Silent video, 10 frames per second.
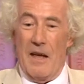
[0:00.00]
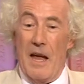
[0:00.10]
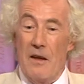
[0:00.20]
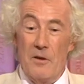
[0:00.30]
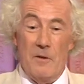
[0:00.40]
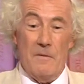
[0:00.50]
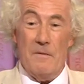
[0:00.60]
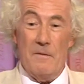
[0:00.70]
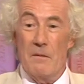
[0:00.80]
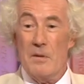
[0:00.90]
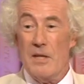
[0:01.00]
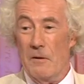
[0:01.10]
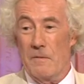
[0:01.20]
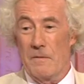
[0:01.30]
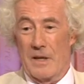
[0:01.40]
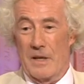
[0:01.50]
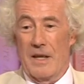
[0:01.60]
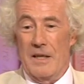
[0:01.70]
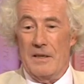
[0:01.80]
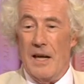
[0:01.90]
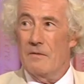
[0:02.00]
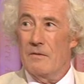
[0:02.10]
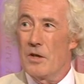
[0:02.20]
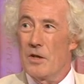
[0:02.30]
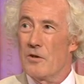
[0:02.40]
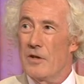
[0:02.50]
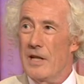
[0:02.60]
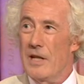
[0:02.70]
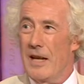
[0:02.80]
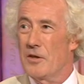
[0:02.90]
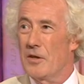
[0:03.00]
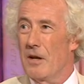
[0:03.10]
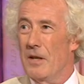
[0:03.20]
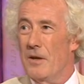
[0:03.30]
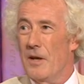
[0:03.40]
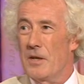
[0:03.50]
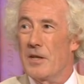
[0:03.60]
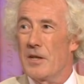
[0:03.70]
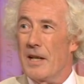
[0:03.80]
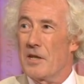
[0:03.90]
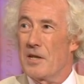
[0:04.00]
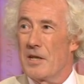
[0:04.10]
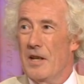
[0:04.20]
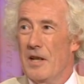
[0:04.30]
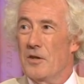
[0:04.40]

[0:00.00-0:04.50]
Henry V himself died of dysentery, aged only 36,